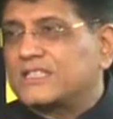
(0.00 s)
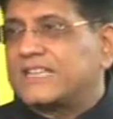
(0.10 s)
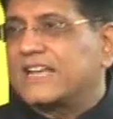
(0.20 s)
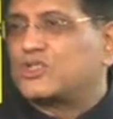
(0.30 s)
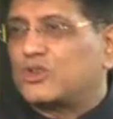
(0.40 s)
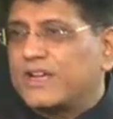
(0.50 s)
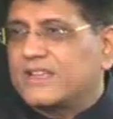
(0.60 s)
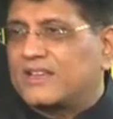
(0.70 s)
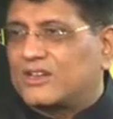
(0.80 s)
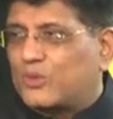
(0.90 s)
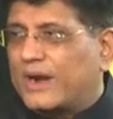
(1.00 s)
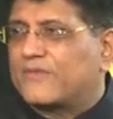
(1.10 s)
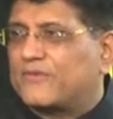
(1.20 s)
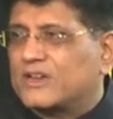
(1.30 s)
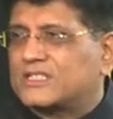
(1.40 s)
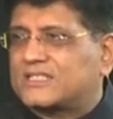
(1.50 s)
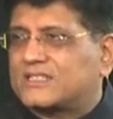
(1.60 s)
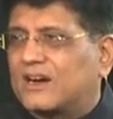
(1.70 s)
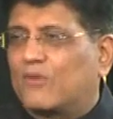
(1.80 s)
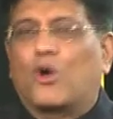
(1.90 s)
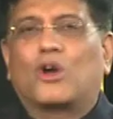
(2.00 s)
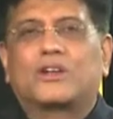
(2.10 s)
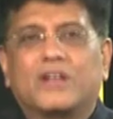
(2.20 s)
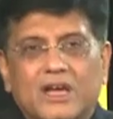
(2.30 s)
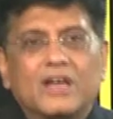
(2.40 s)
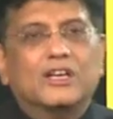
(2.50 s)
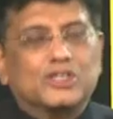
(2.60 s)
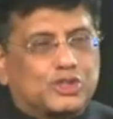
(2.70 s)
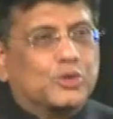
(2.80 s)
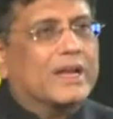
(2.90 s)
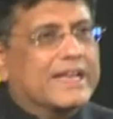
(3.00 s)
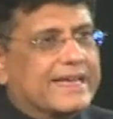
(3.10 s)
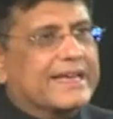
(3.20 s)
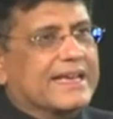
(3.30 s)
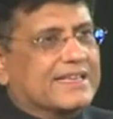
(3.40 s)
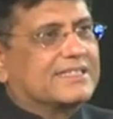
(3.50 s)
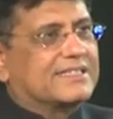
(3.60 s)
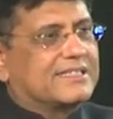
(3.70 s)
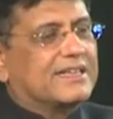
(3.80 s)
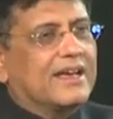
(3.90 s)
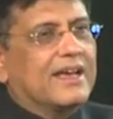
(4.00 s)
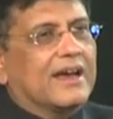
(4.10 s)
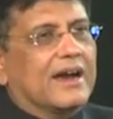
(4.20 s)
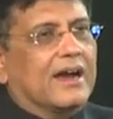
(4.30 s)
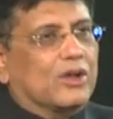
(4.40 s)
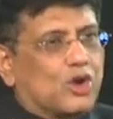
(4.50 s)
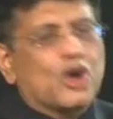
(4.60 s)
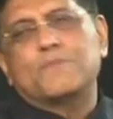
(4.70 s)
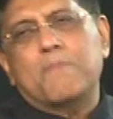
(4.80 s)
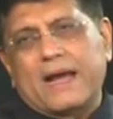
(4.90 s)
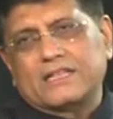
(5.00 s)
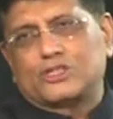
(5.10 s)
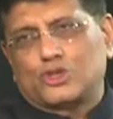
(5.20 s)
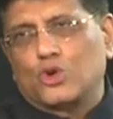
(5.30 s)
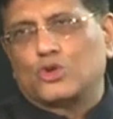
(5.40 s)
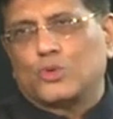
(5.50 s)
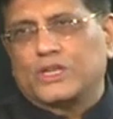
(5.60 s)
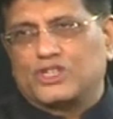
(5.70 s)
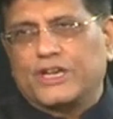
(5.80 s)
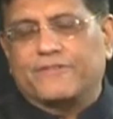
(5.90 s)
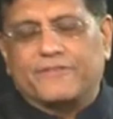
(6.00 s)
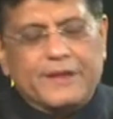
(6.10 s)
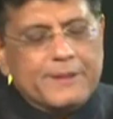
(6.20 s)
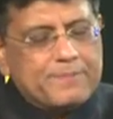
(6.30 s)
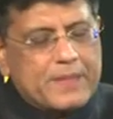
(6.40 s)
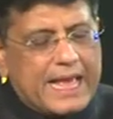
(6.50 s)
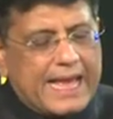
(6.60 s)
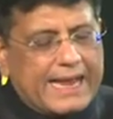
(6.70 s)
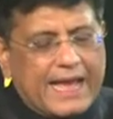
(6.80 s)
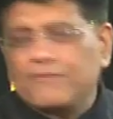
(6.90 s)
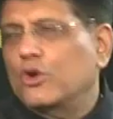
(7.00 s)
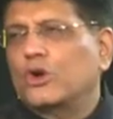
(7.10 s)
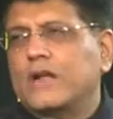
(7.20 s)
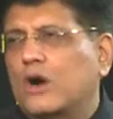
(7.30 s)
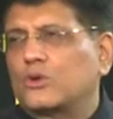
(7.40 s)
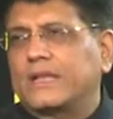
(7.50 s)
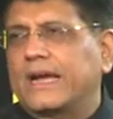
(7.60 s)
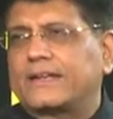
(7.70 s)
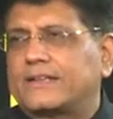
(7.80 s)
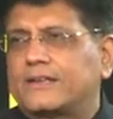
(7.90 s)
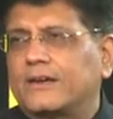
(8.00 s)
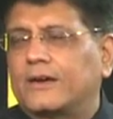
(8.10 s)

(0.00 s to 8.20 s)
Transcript: century, the 21st award surely is a good milestone to achieve. And I have no doubt that